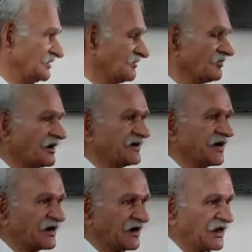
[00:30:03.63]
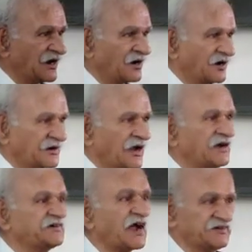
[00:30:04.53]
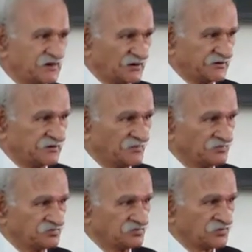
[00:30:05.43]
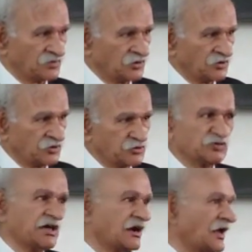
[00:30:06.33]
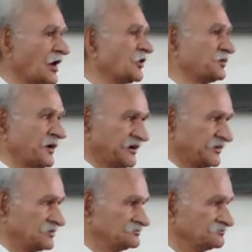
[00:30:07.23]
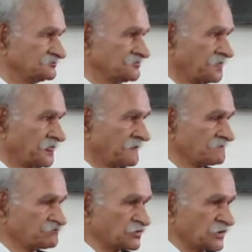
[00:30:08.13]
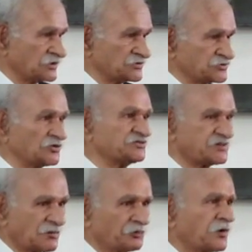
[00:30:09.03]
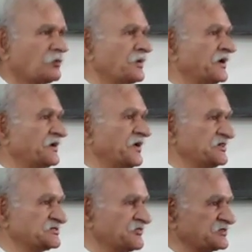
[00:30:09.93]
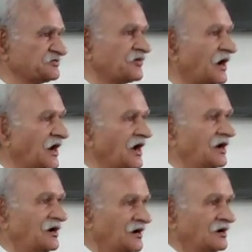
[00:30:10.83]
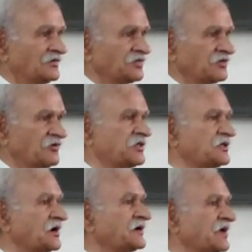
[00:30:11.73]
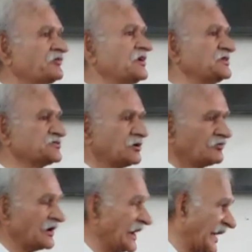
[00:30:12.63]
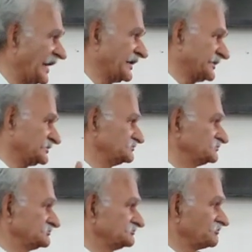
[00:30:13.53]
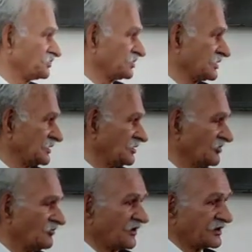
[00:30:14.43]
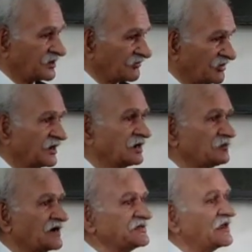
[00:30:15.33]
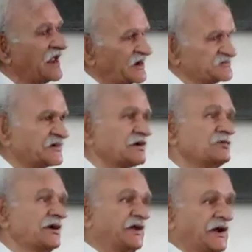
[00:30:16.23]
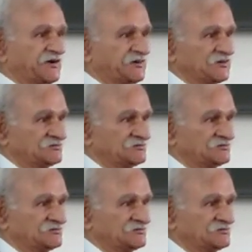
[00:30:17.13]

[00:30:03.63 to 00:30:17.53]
were declared entitled to their allotment. So some properties which fall within the definition of land were governed by the Land Settlement Act,